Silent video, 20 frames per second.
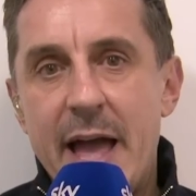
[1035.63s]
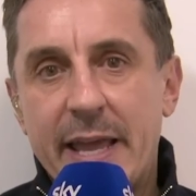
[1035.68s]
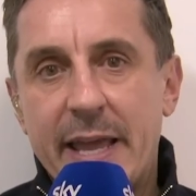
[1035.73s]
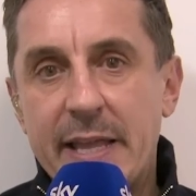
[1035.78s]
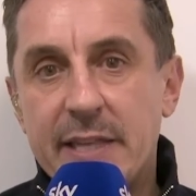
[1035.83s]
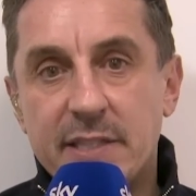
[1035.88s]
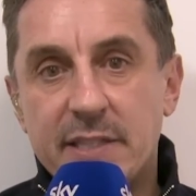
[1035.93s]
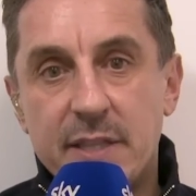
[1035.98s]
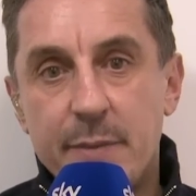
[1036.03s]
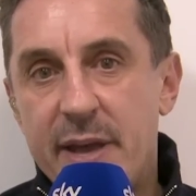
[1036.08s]

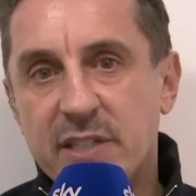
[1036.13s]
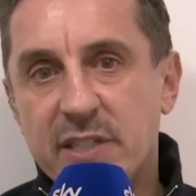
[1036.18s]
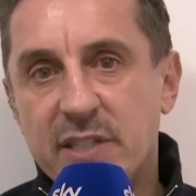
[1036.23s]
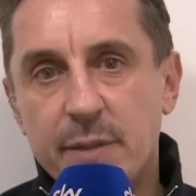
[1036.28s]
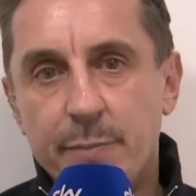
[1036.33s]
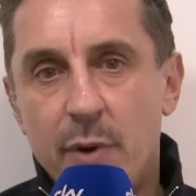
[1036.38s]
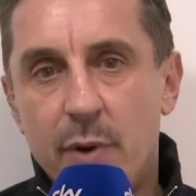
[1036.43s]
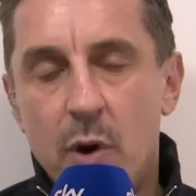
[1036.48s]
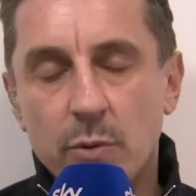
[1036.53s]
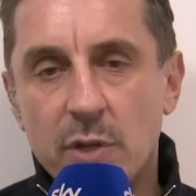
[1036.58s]
against the best
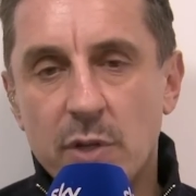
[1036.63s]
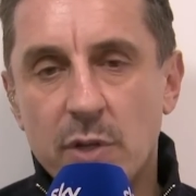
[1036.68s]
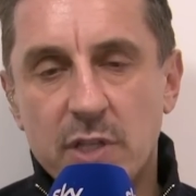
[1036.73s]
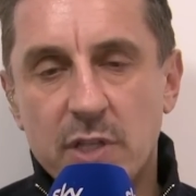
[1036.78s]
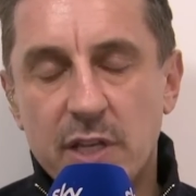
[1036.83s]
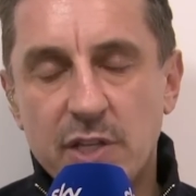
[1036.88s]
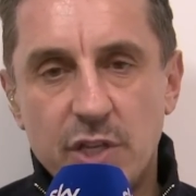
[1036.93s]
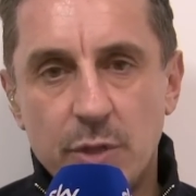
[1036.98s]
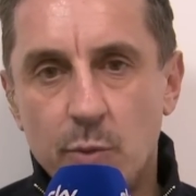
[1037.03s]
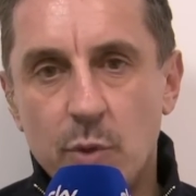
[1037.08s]
opponents
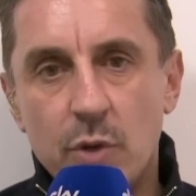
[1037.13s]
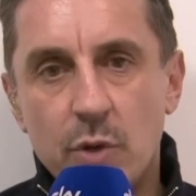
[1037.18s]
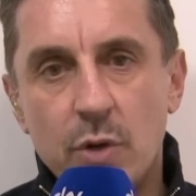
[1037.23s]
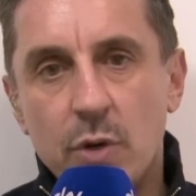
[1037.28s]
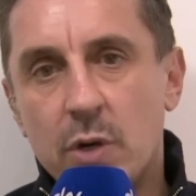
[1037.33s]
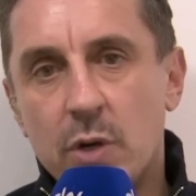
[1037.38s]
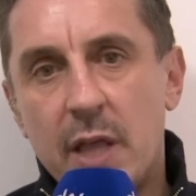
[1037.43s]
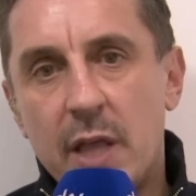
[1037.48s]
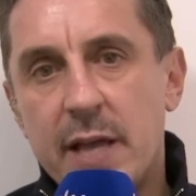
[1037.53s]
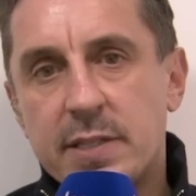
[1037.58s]
unless you're
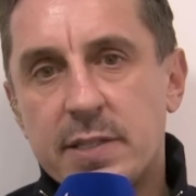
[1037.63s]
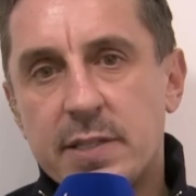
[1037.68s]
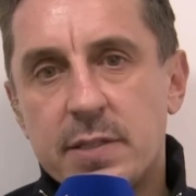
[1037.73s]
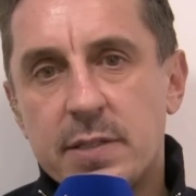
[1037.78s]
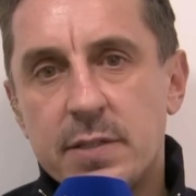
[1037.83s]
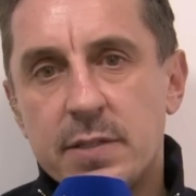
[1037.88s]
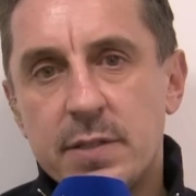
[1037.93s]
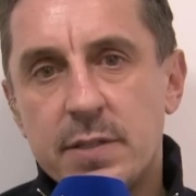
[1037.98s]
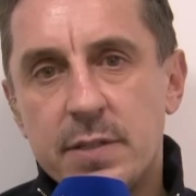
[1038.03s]
world class.